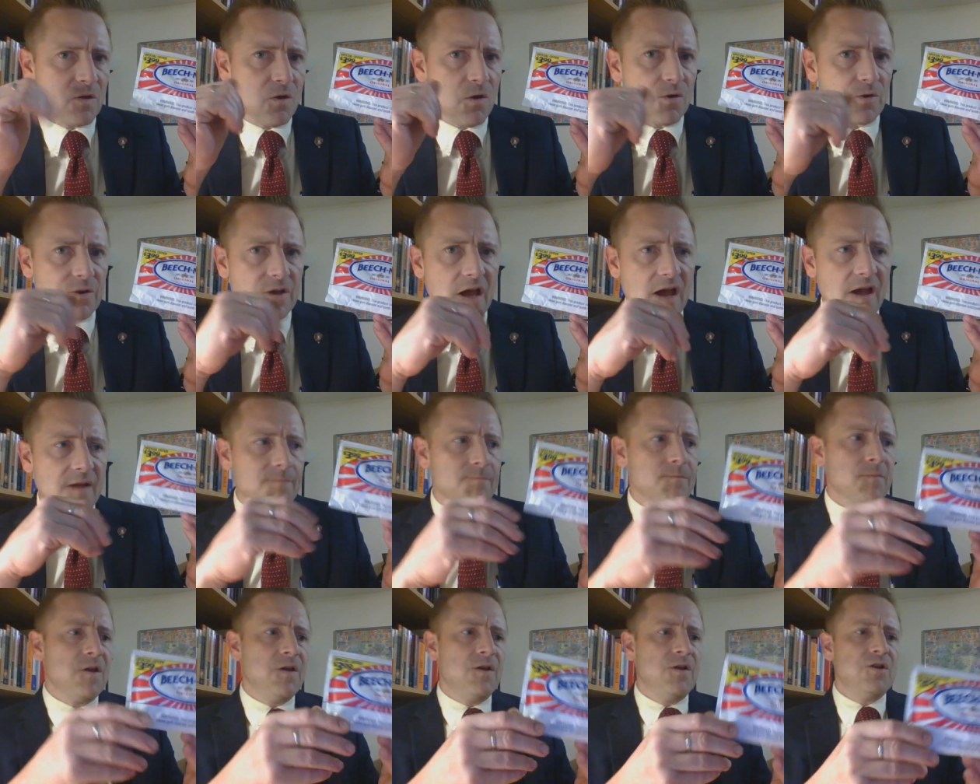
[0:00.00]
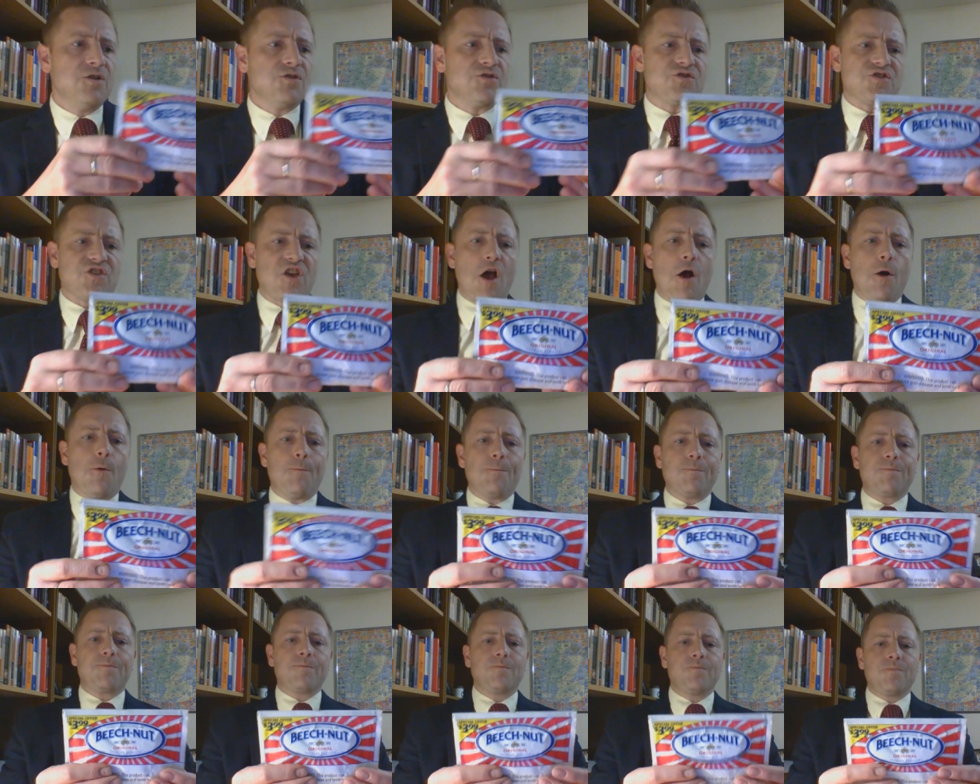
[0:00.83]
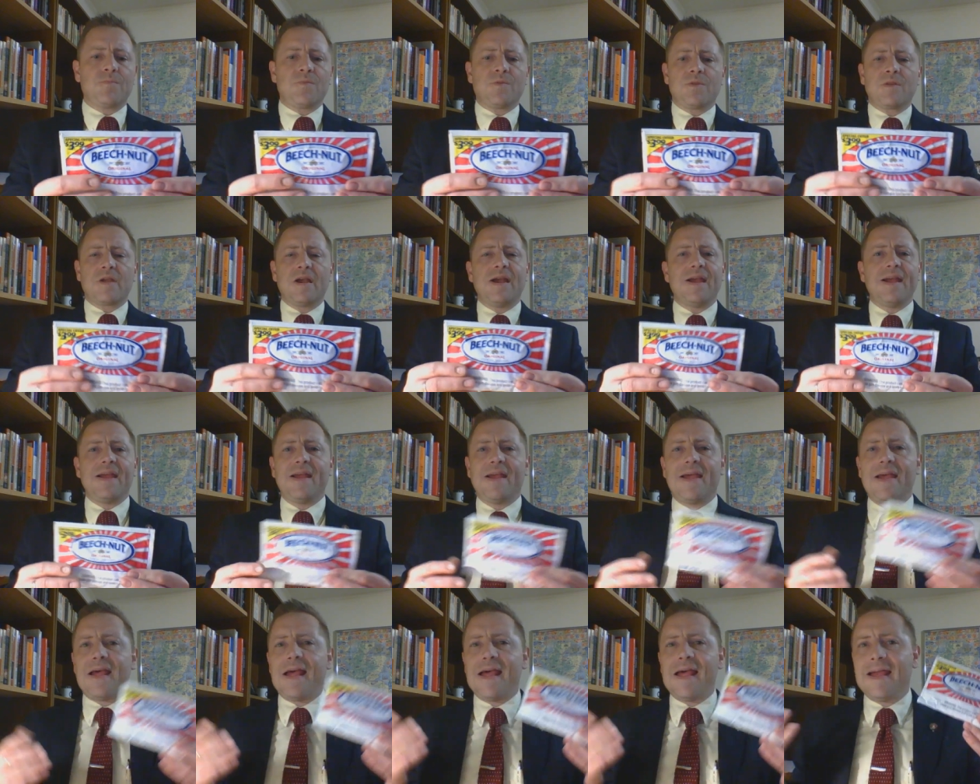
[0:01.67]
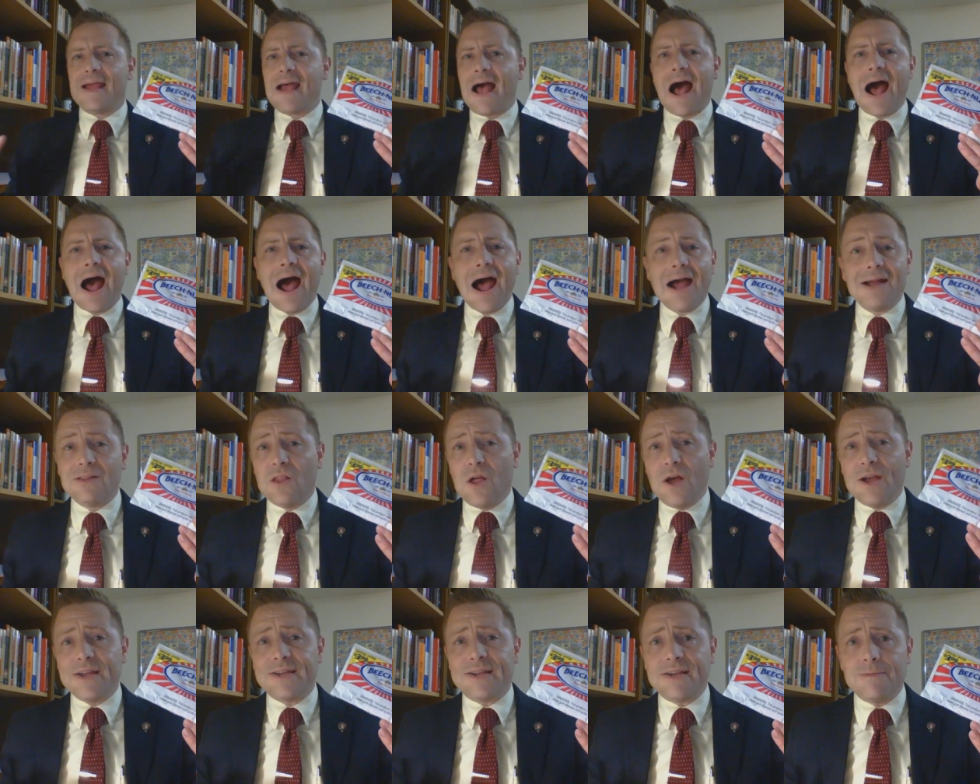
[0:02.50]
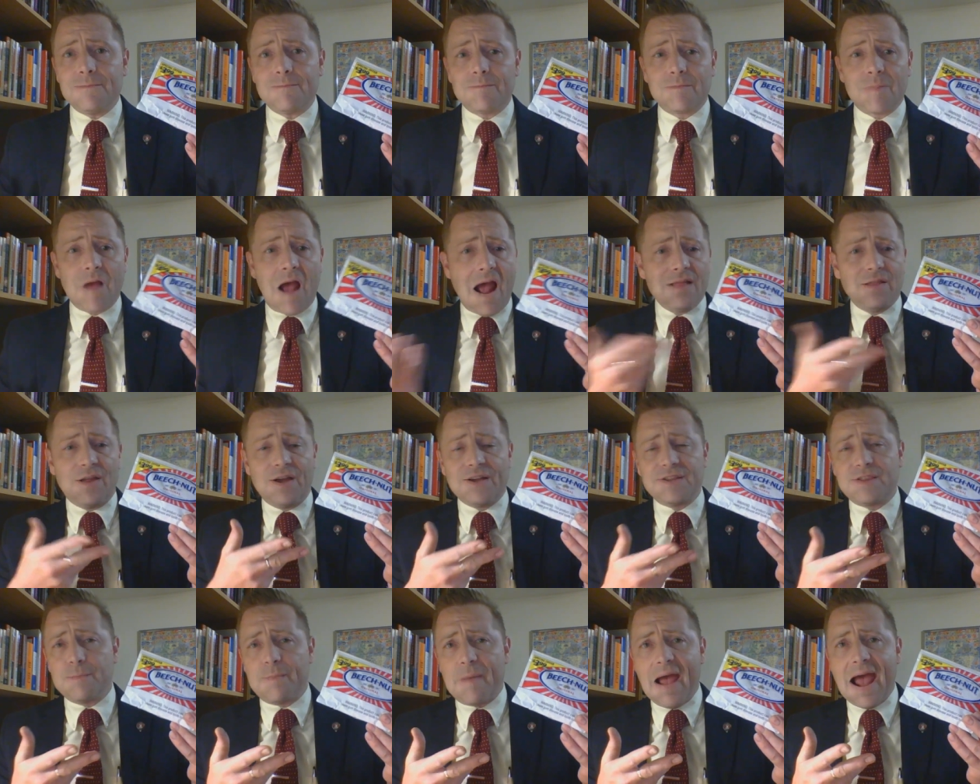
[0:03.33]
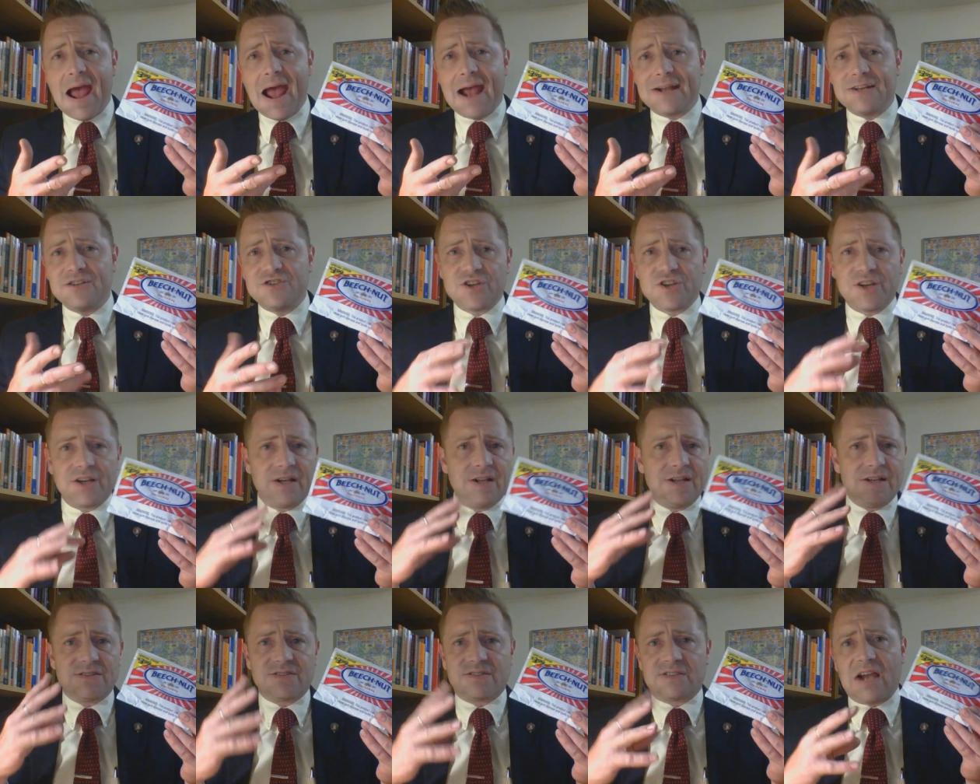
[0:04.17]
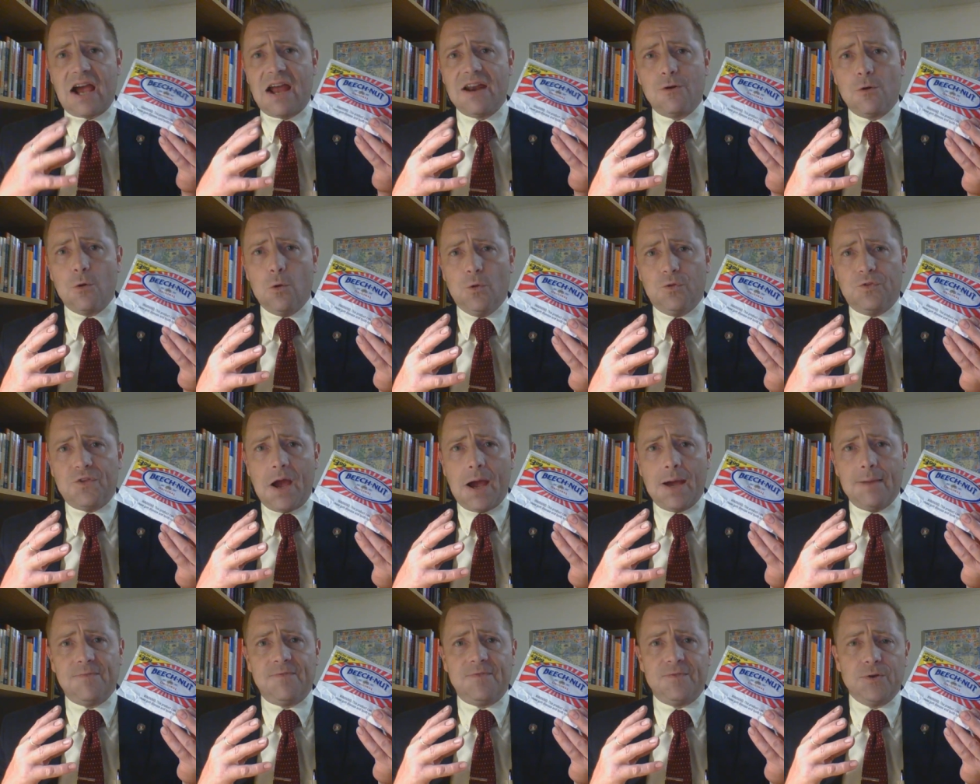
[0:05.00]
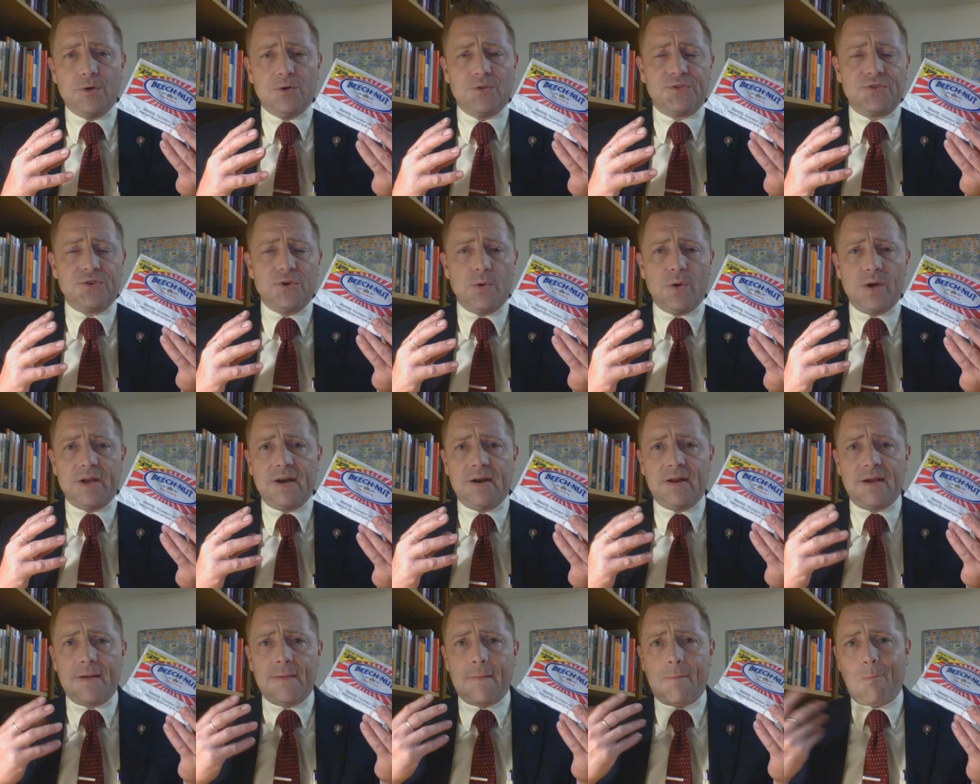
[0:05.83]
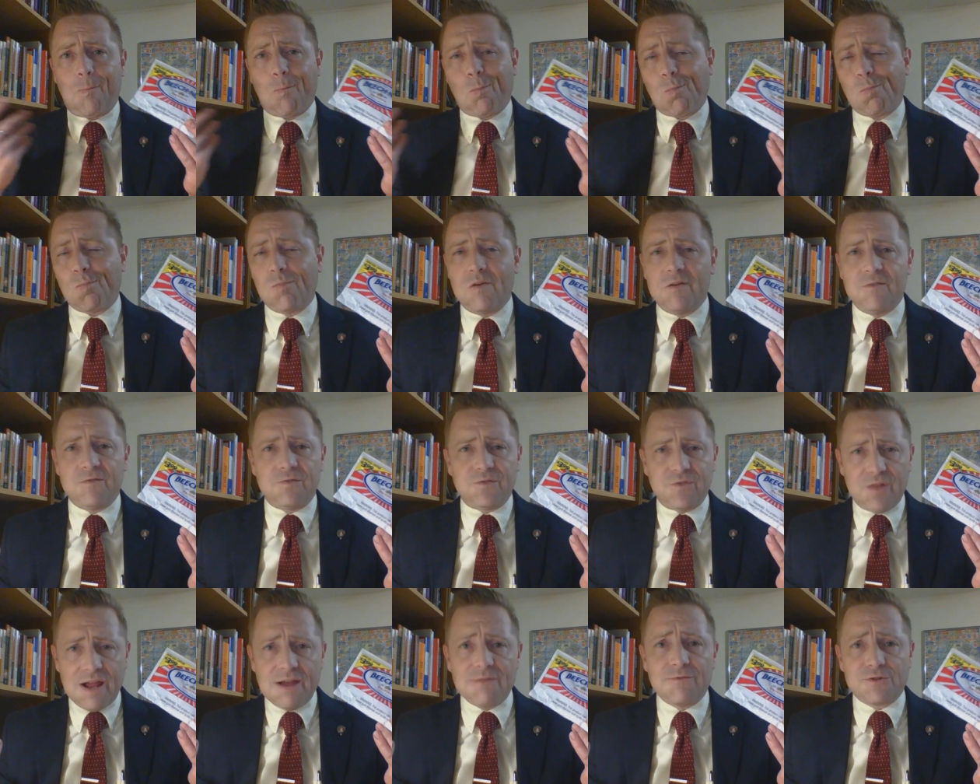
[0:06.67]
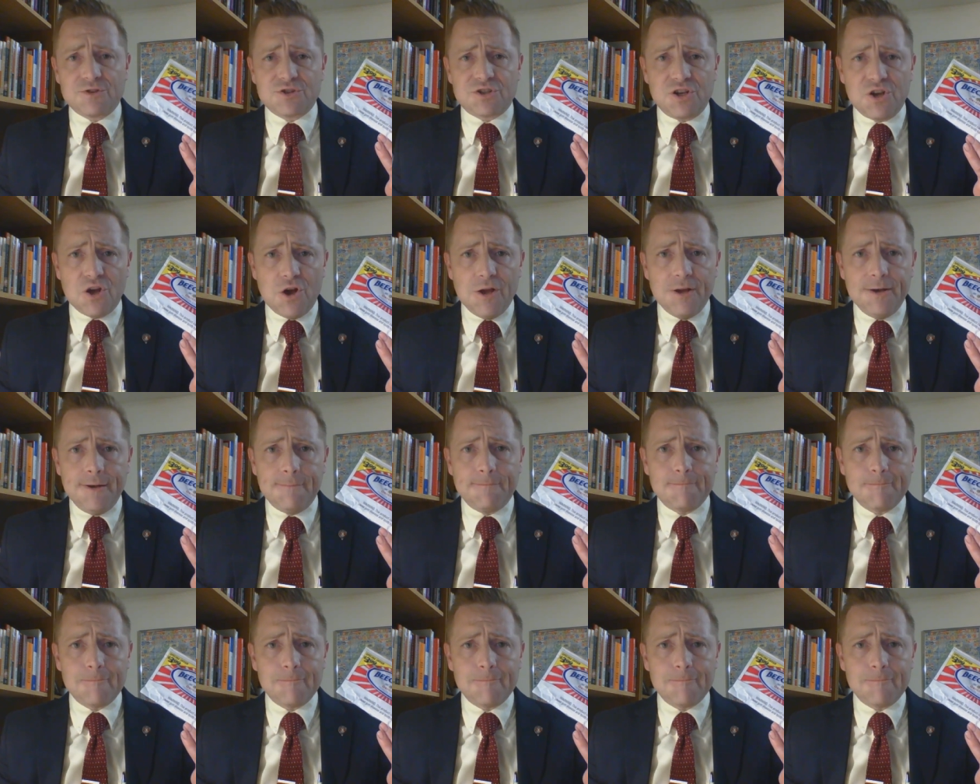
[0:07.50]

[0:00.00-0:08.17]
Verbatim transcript: Okay, so I like it. I like the packaging. It's got an old time feel to it. Flavor's good.